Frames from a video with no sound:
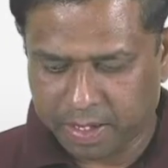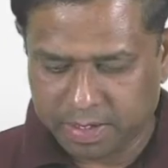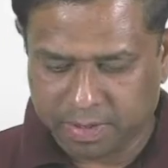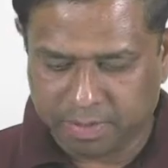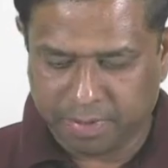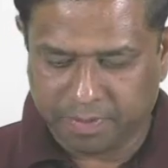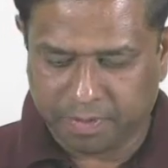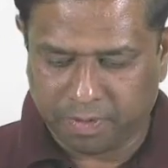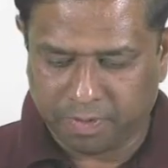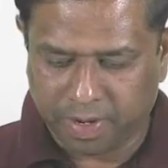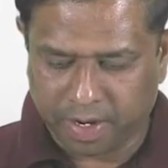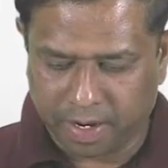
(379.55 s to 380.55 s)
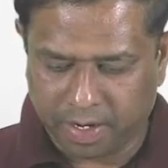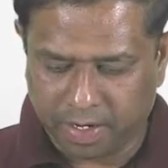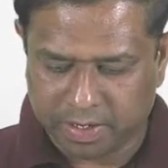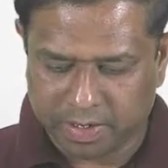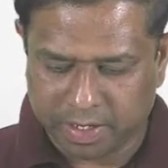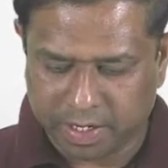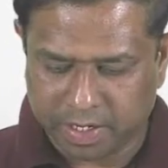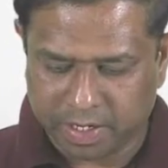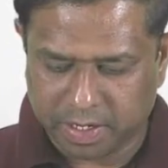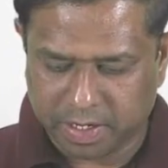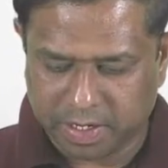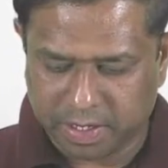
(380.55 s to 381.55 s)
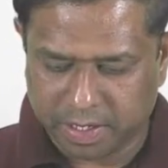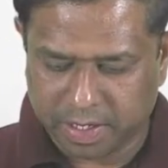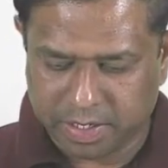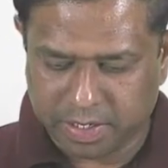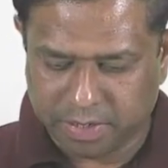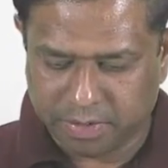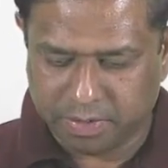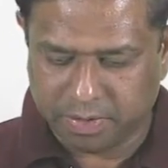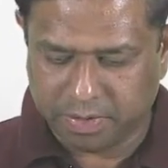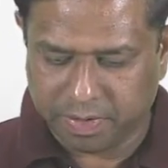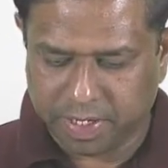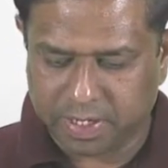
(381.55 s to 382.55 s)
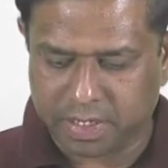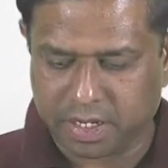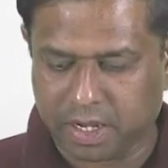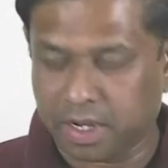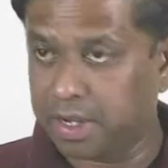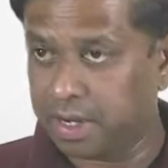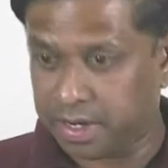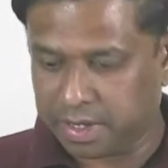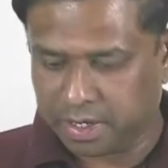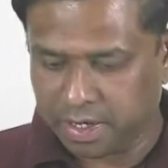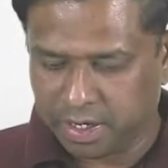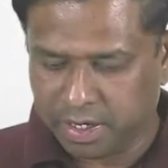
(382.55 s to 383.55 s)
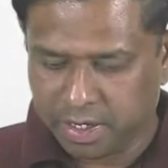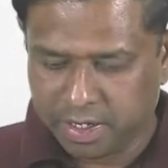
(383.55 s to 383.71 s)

so before we run it, so then these two units are connected.